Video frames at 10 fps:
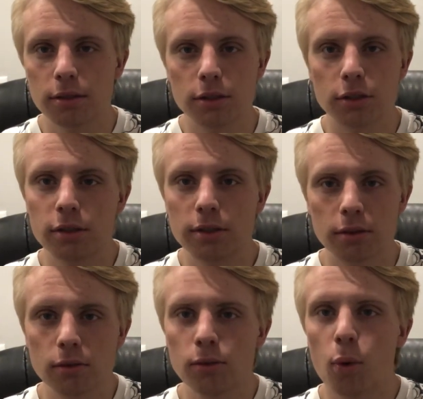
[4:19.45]
just
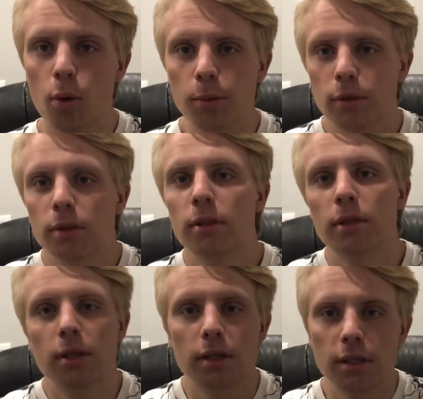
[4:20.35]
normal
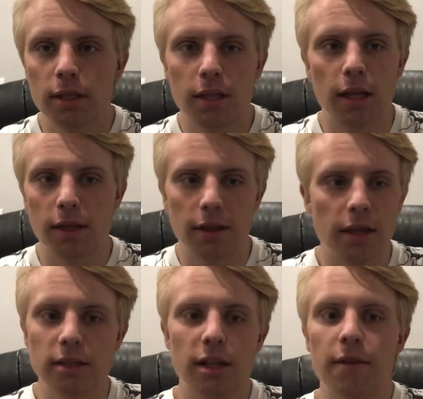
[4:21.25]

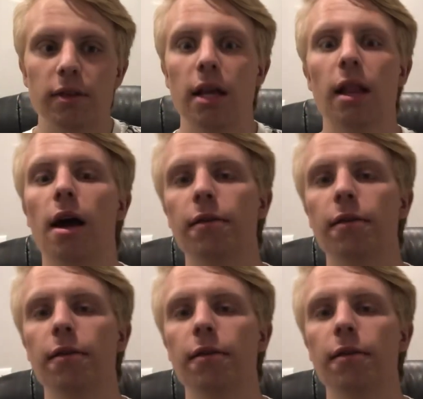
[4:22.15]
things in everyday life.